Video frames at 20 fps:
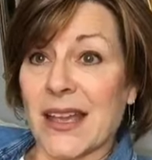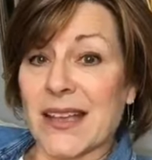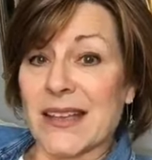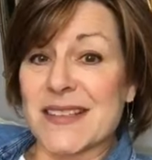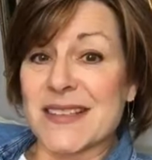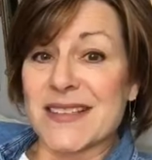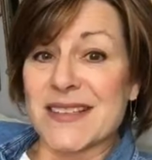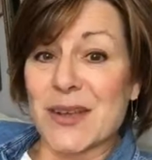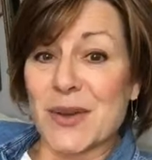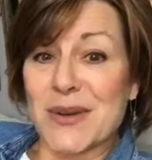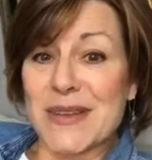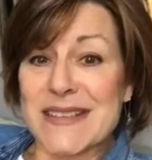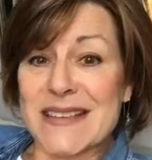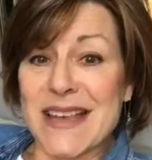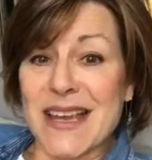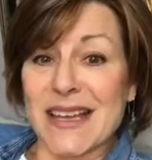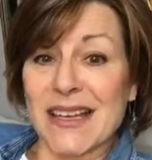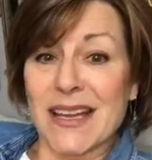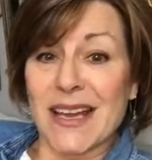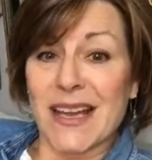and so it's
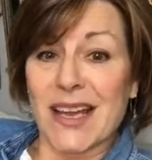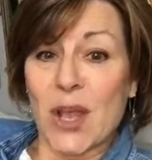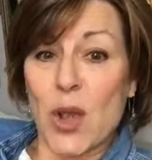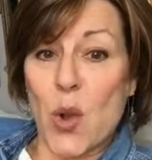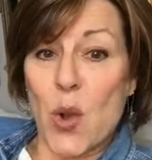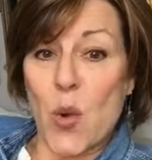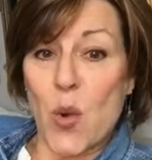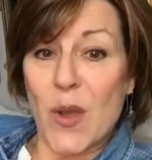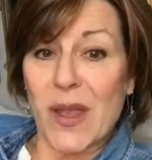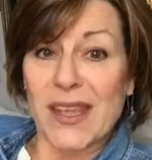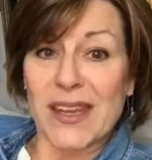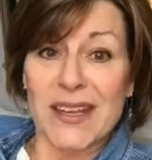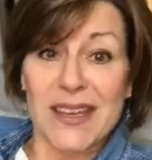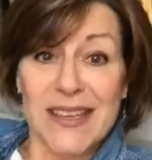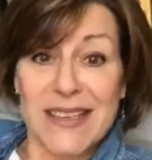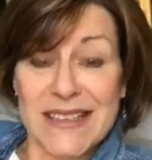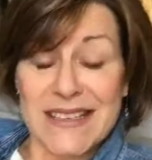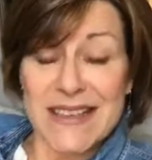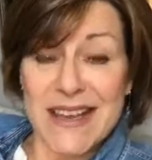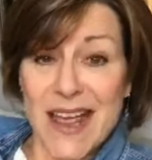kind of like
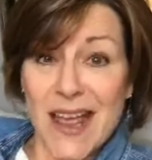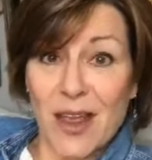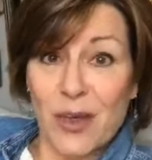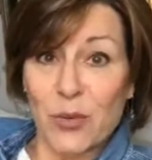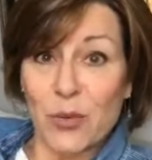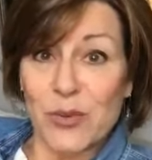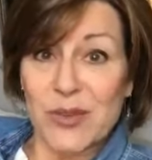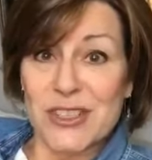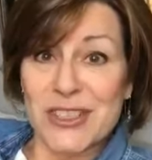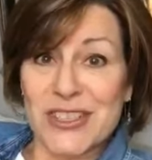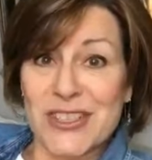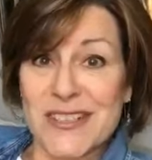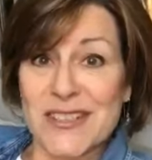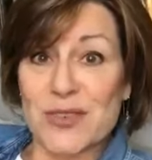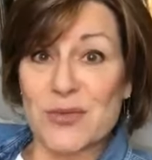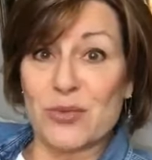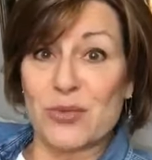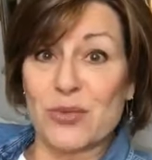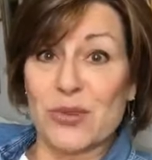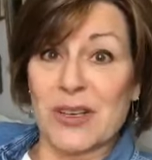quieting down, which
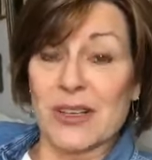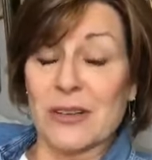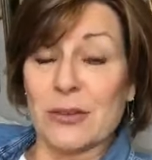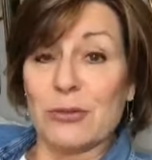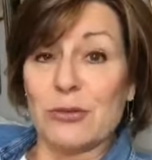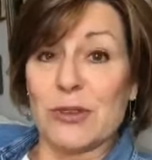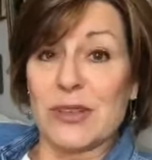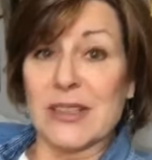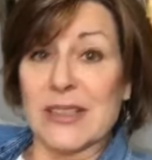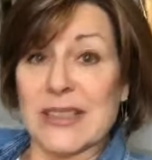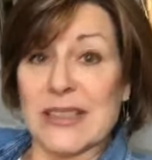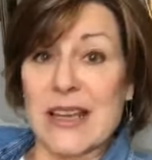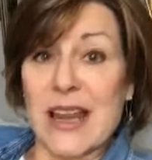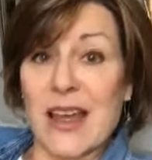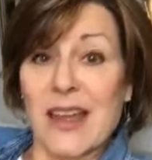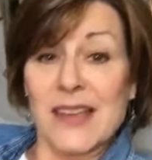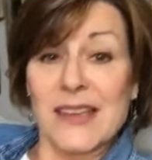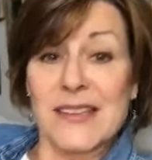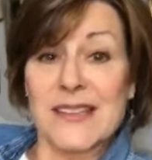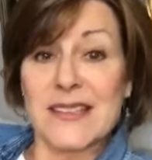is really, really
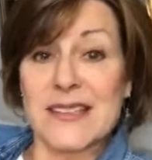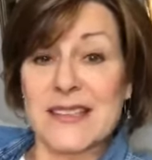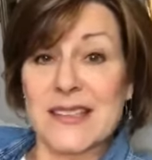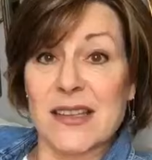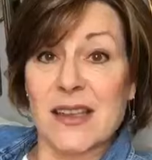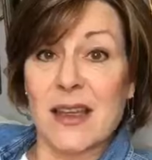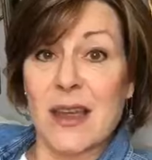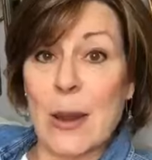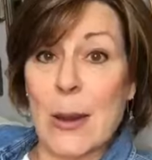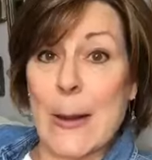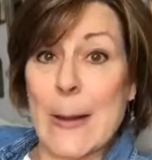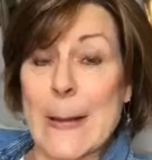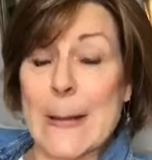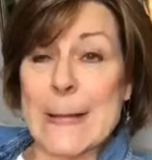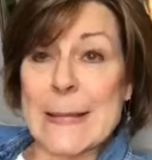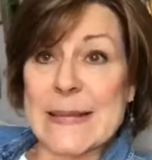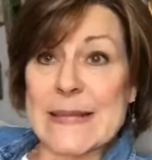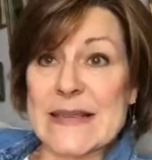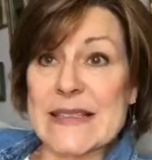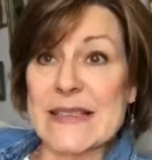nice.
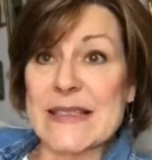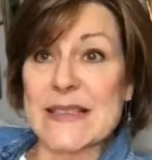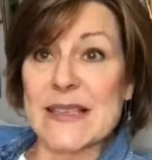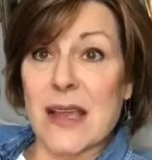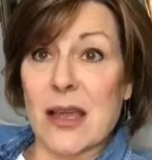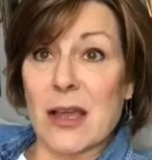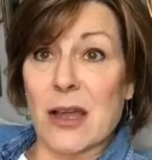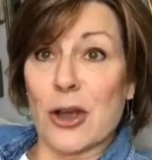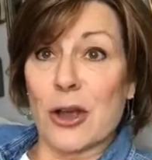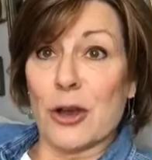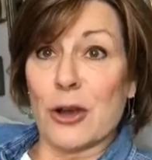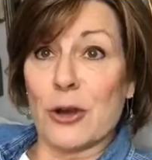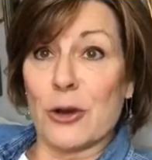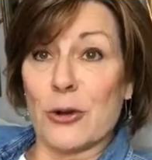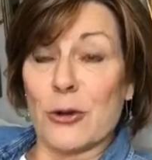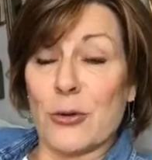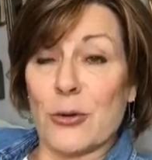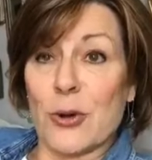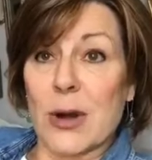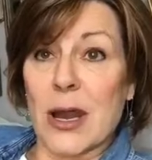
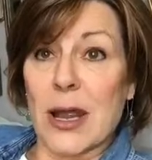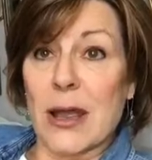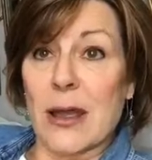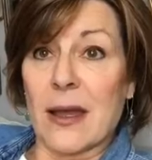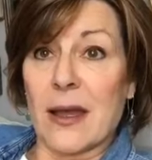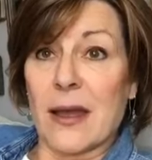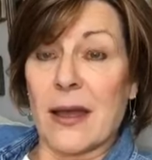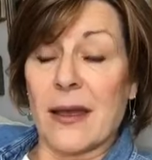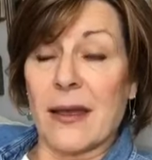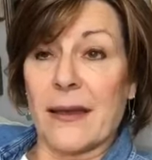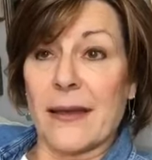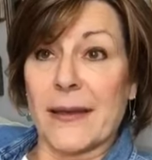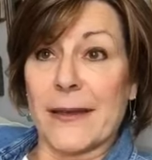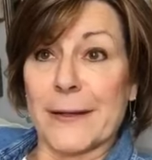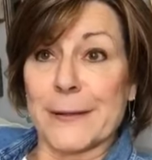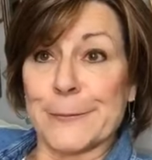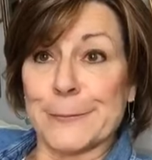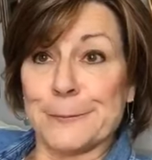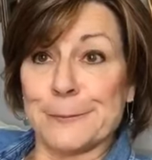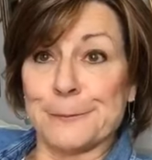So,
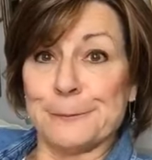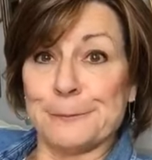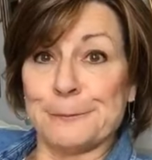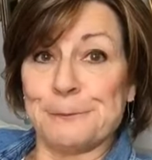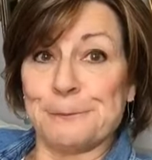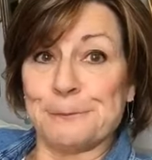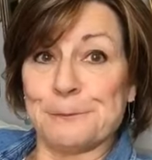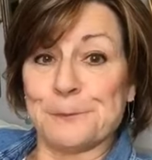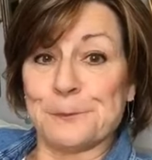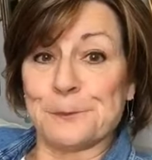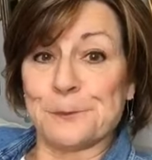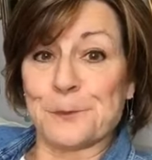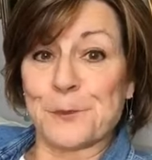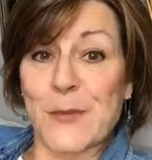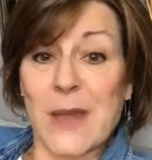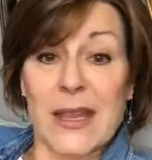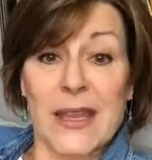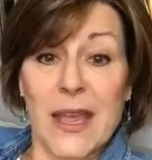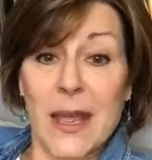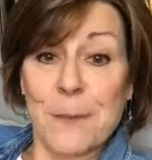
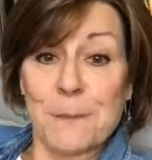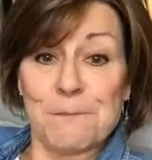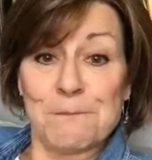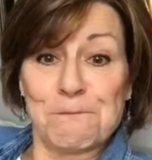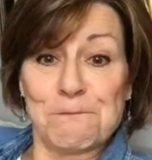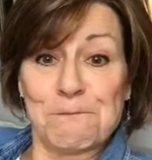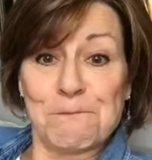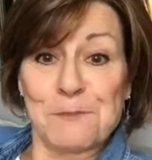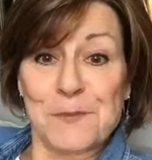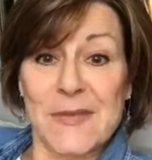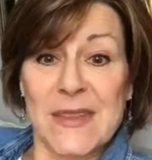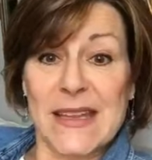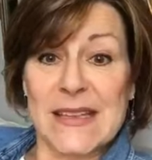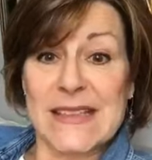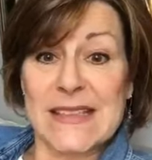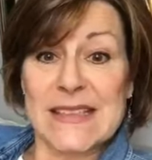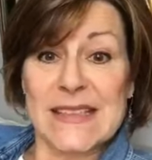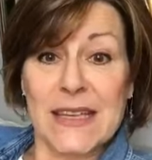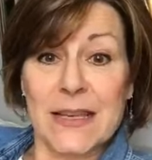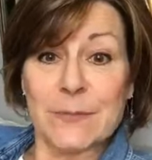yeah,
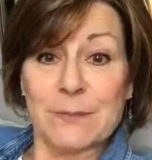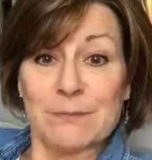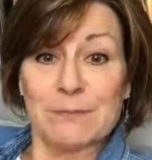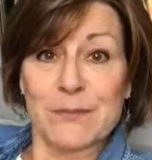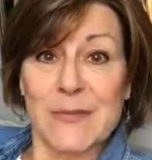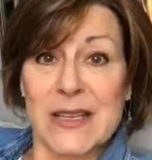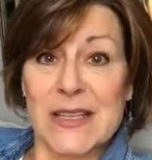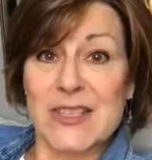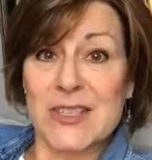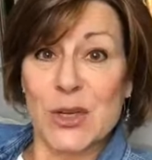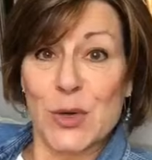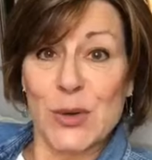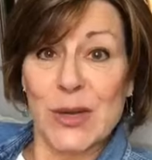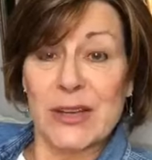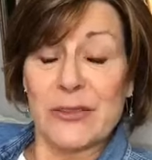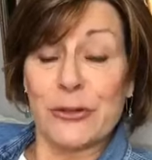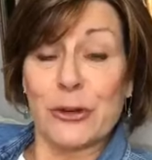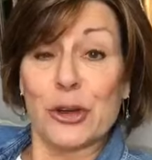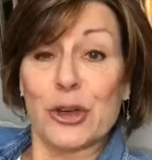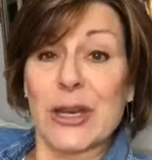that's it. So
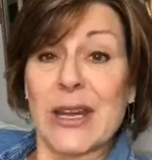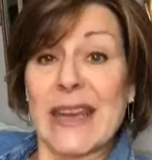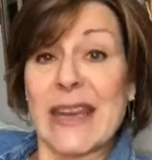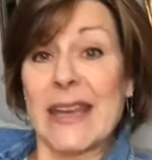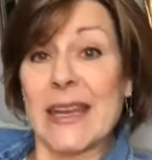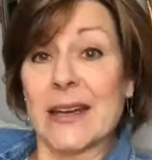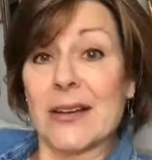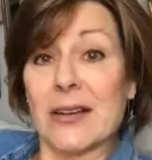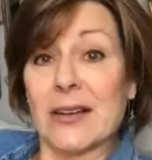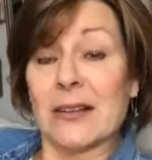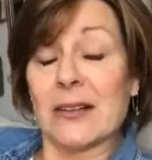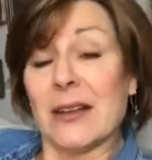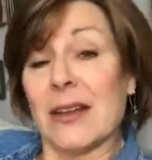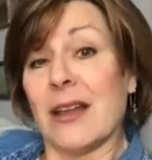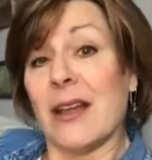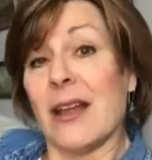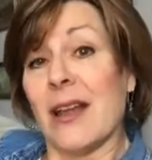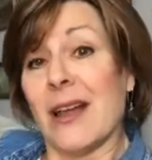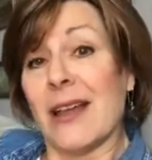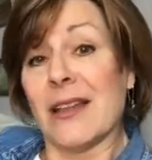if you're here,
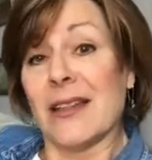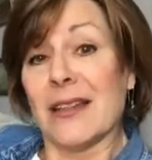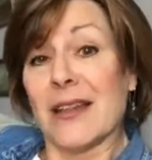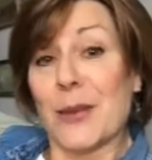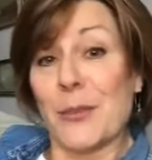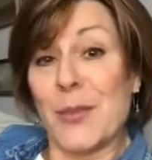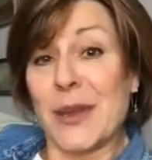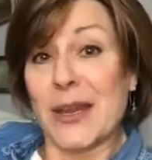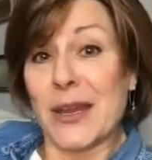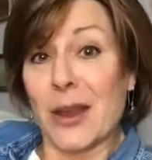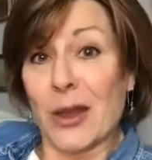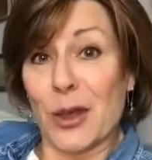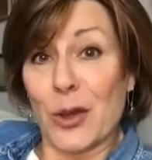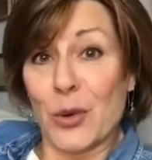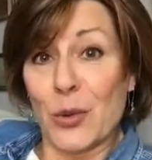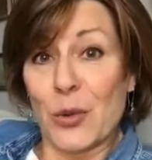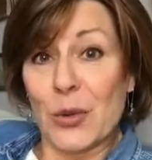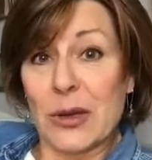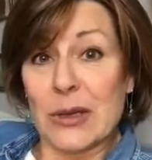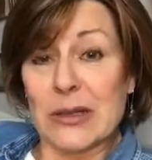let me
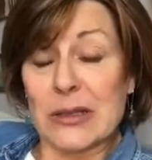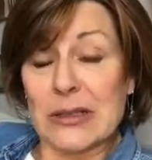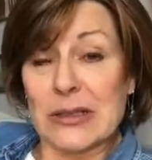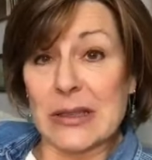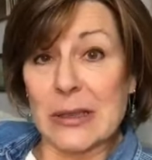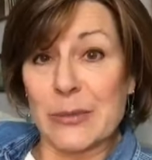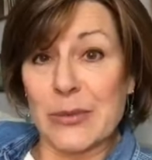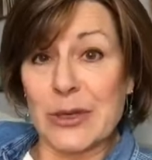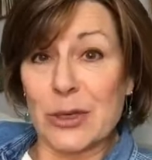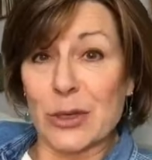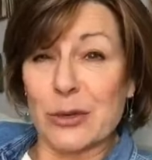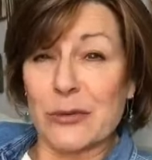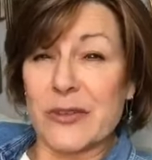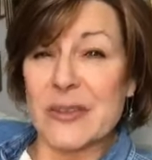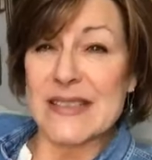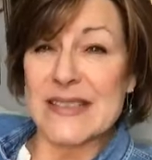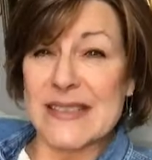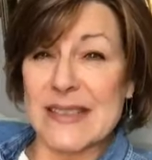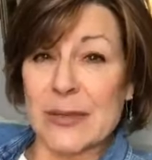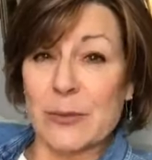know. Let me know if
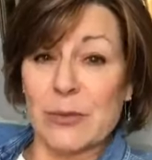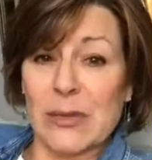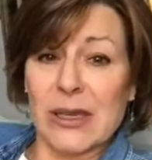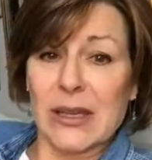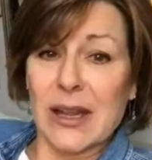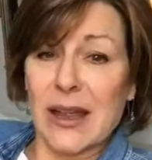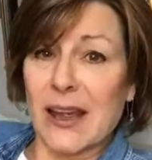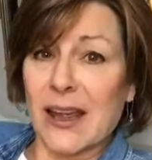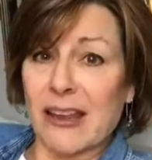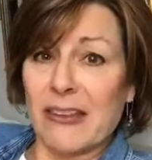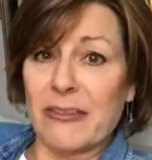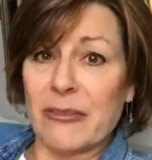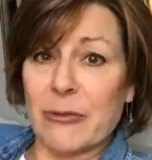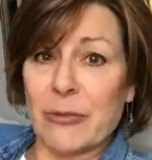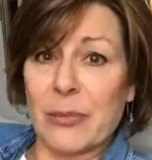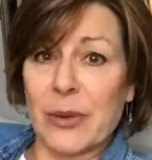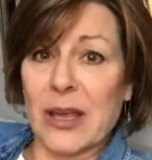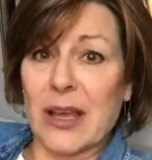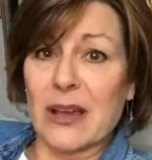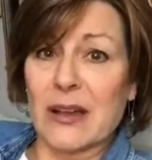you see me live,
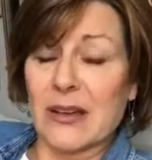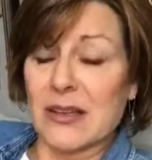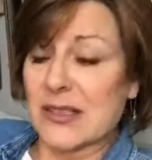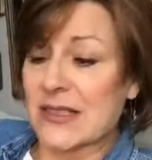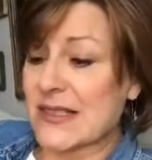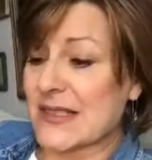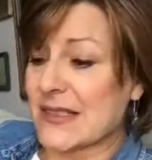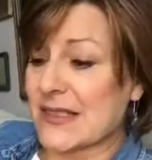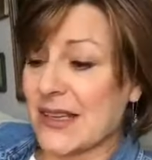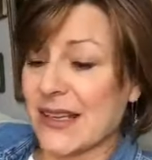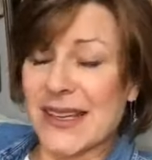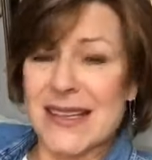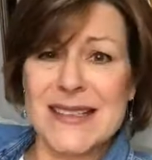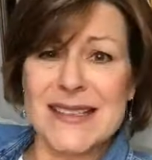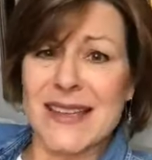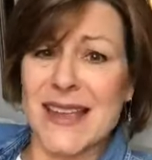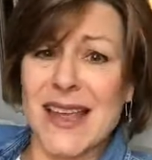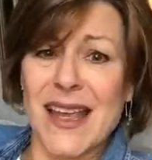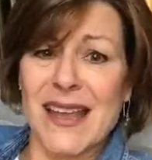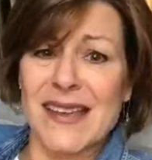because, like I
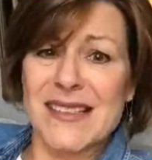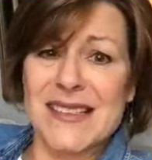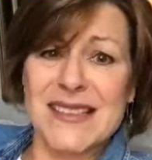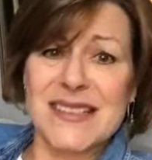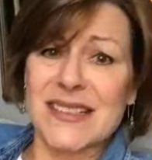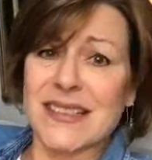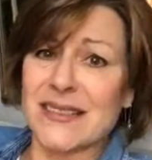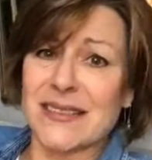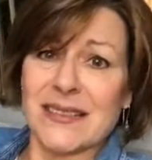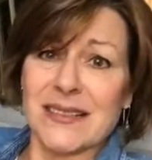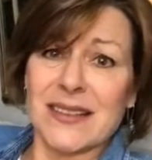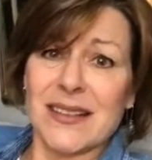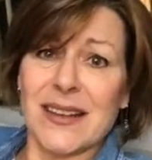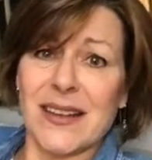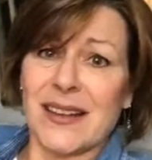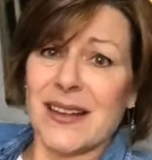say, I still.